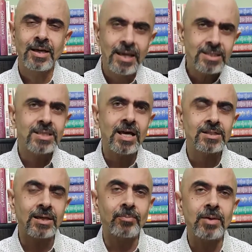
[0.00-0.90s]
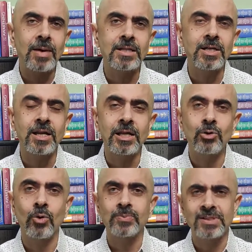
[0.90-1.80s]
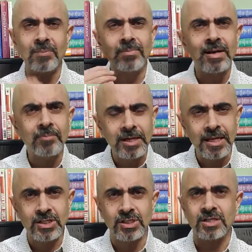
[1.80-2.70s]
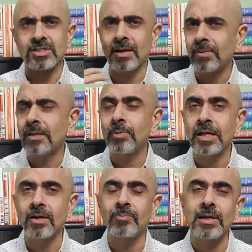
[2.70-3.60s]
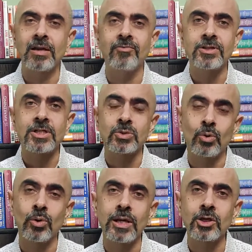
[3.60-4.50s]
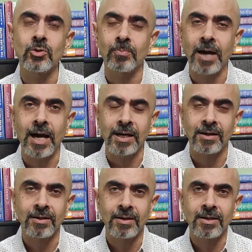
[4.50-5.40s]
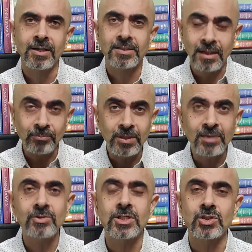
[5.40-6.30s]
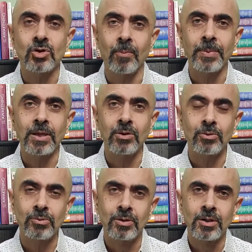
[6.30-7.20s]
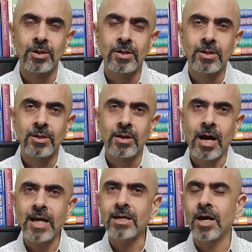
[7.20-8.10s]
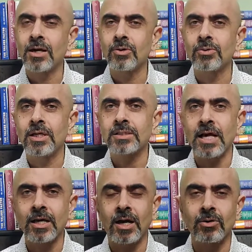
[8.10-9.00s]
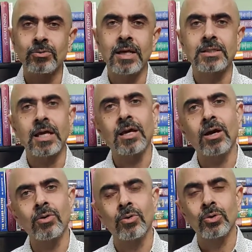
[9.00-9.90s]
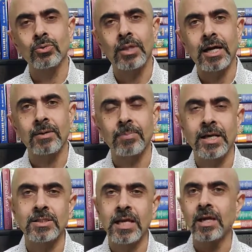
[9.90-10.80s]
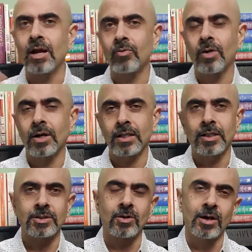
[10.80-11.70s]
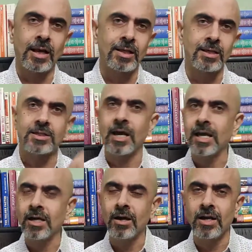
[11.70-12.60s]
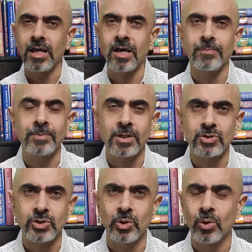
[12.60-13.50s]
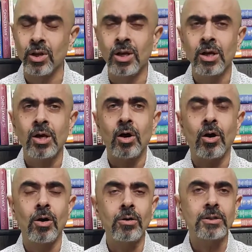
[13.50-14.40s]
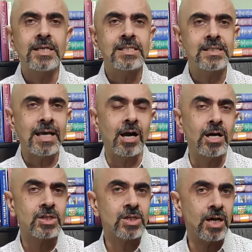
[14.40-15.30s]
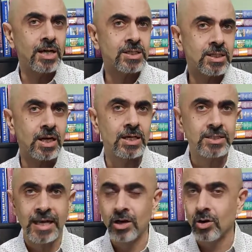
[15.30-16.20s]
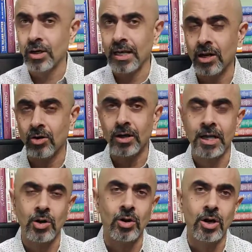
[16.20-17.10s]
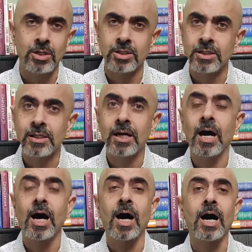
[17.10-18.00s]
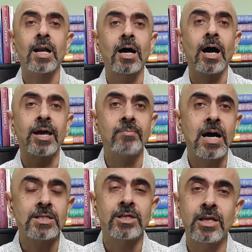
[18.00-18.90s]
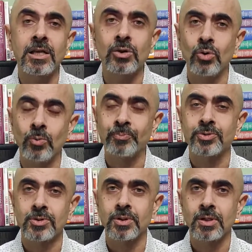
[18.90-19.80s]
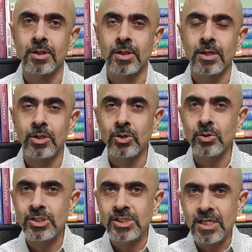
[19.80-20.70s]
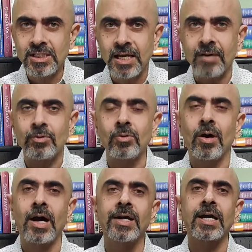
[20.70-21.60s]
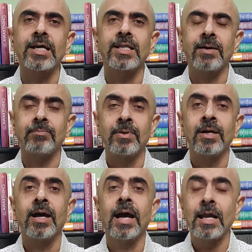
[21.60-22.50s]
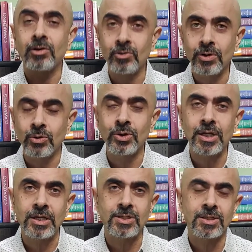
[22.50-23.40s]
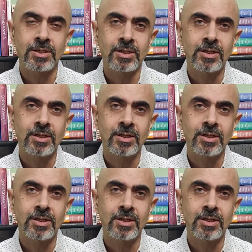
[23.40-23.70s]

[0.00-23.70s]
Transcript: Is there some imaginary rope, some limitation, some limiting belief which is holding you back, something which is stopping you? I can't do this, I can't do this, I can't go to that place, I can't work in this organization, I can't take up this role. All these can'ts, can'ts, can'ts, cannot, cannot, cannot are imaginary ropes. You just have to untie them, and you'll notice